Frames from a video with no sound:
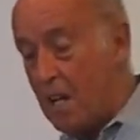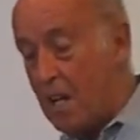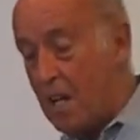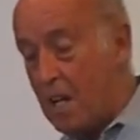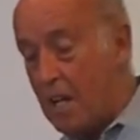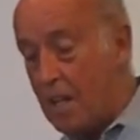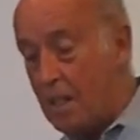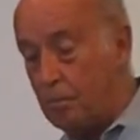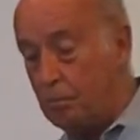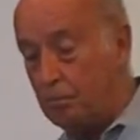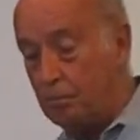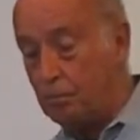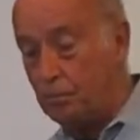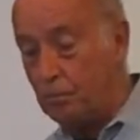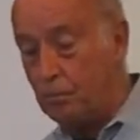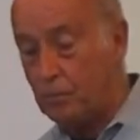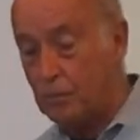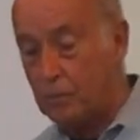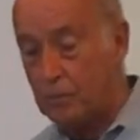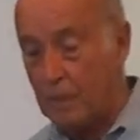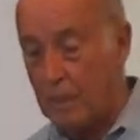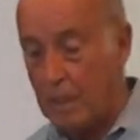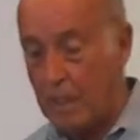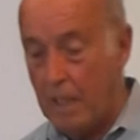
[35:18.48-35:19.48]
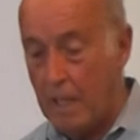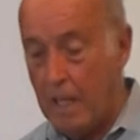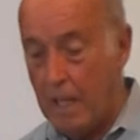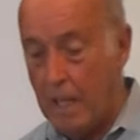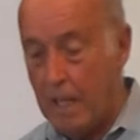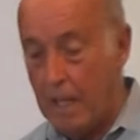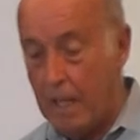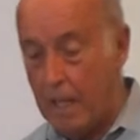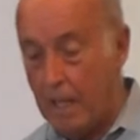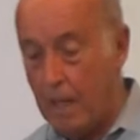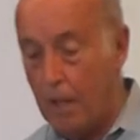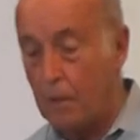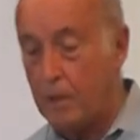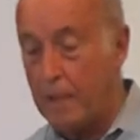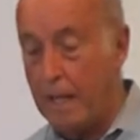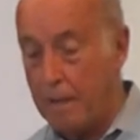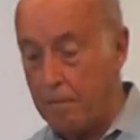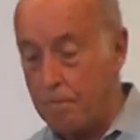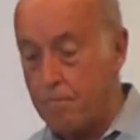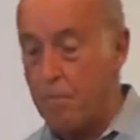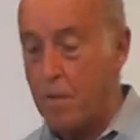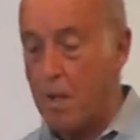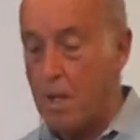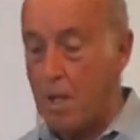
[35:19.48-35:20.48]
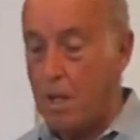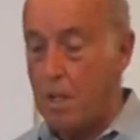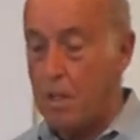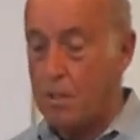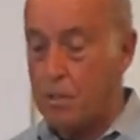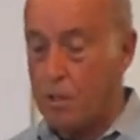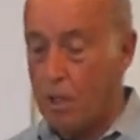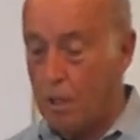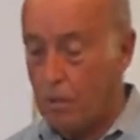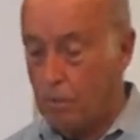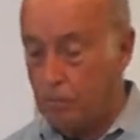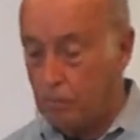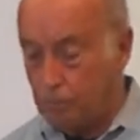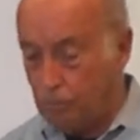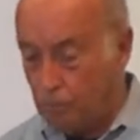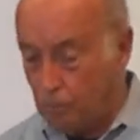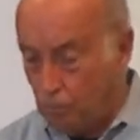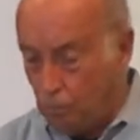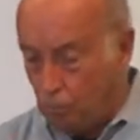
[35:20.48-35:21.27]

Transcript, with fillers: Um, uh, okay, so